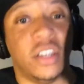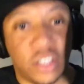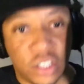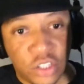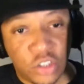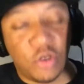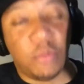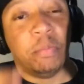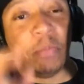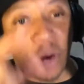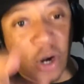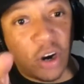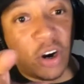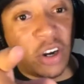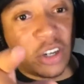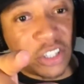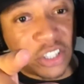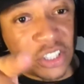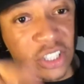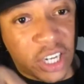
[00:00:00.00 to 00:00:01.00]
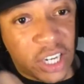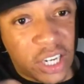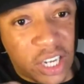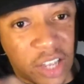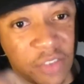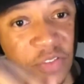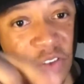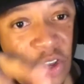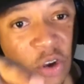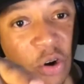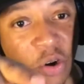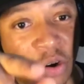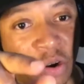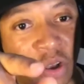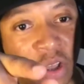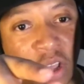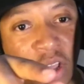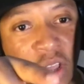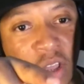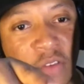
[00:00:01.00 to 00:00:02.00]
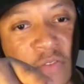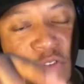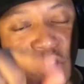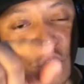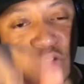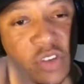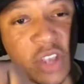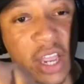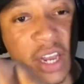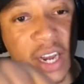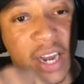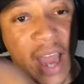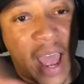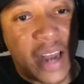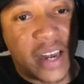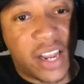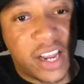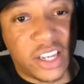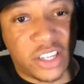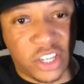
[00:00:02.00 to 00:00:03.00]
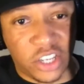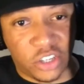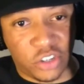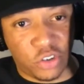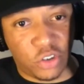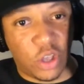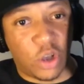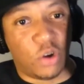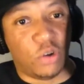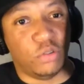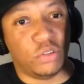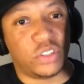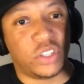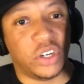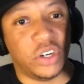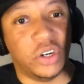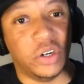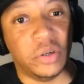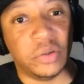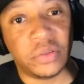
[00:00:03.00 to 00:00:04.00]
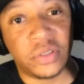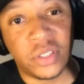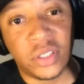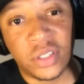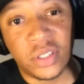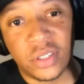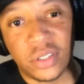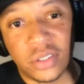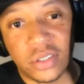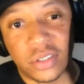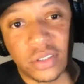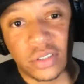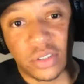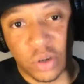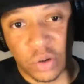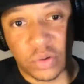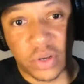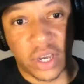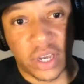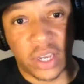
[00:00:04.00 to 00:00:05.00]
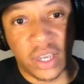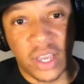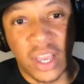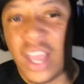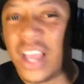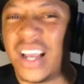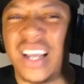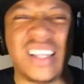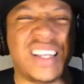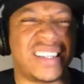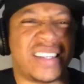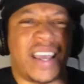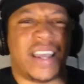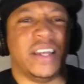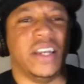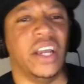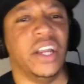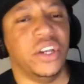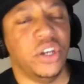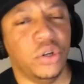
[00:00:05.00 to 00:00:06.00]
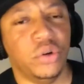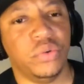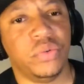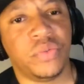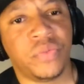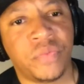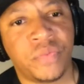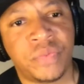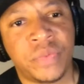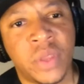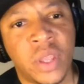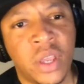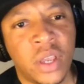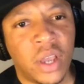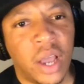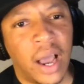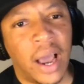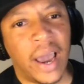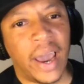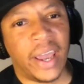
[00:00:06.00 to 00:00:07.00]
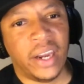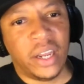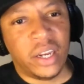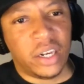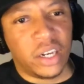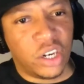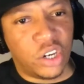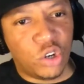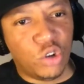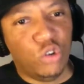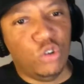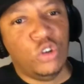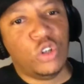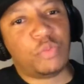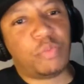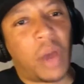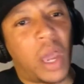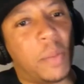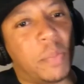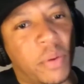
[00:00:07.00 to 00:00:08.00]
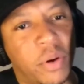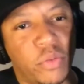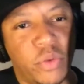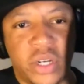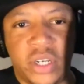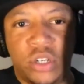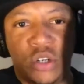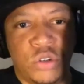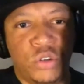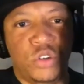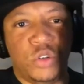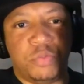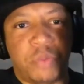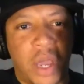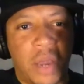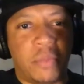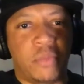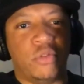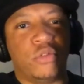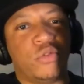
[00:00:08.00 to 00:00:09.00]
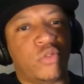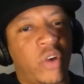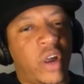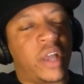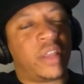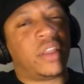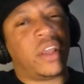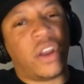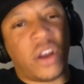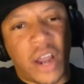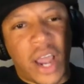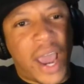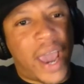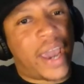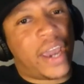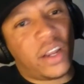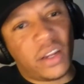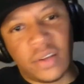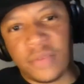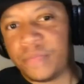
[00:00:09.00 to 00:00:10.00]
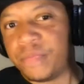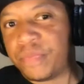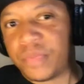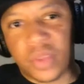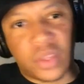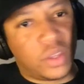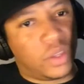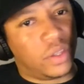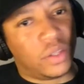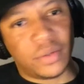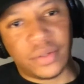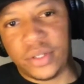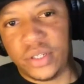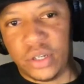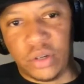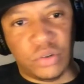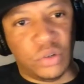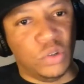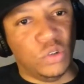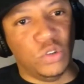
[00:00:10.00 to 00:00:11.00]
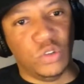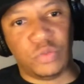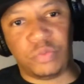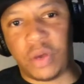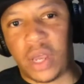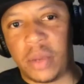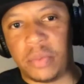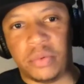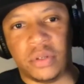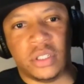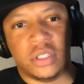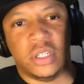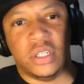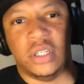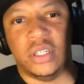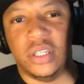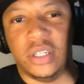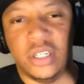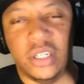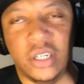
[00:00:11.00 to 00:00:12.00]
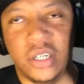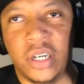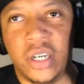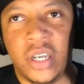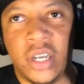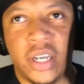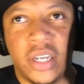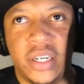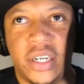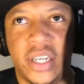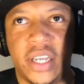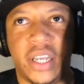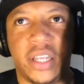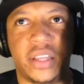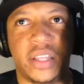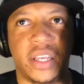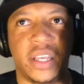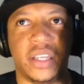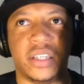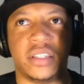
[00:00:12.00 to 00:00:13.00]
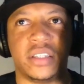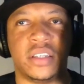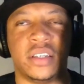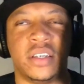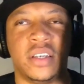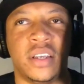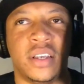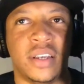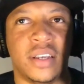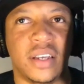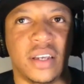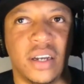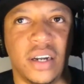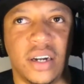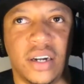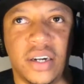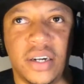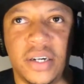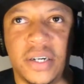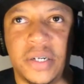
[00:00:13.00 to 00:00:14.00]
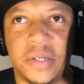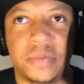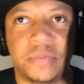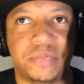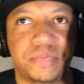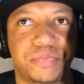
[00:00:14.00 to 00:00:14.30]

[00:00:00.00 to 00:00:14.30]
you're bullshitting if you say that I didn't teach you those terms. Okay, because this ain't nothing new. In the newspaper, when newspapers were at their height, you know, newspapers did this. Hearst,